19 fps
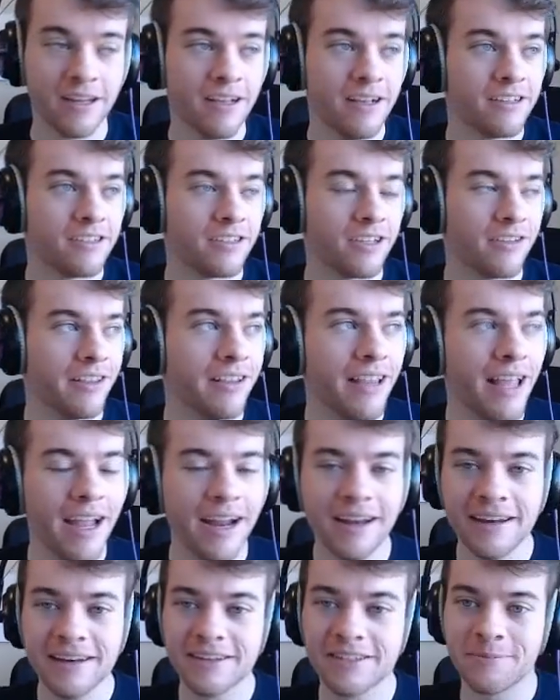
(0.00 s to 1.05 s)
So the
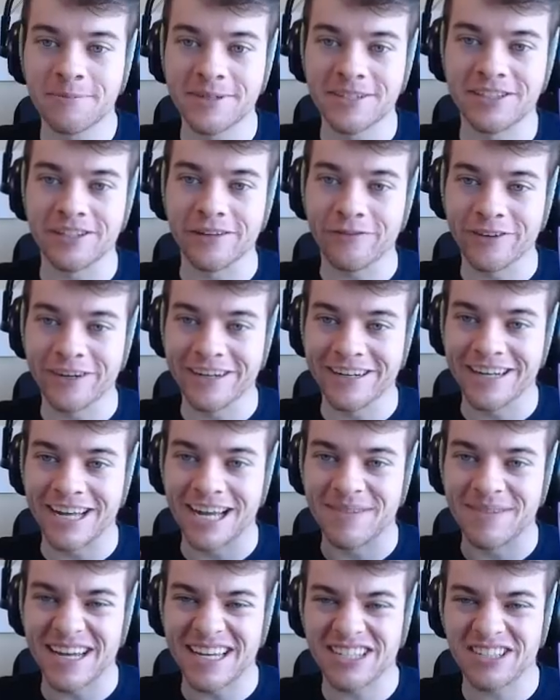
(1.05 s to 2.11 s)
lighting is a bit different. I'm
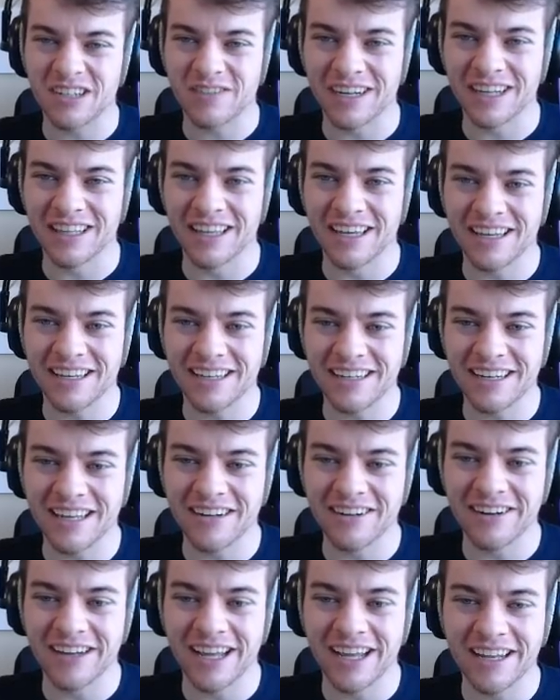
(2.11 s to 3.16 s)
not sure if I like it yet or
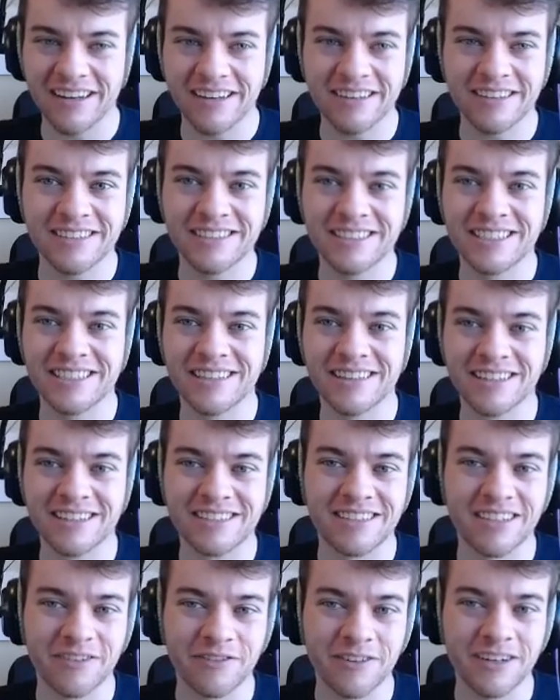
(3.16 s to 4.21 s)
not. It looks
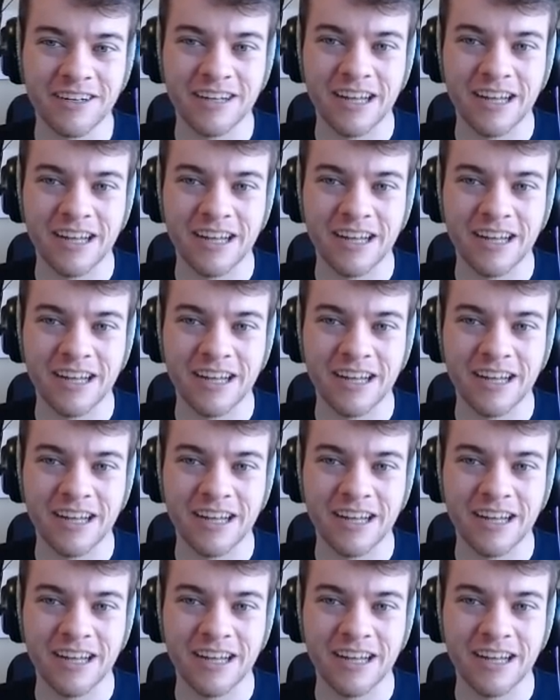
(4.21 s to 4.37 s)
different.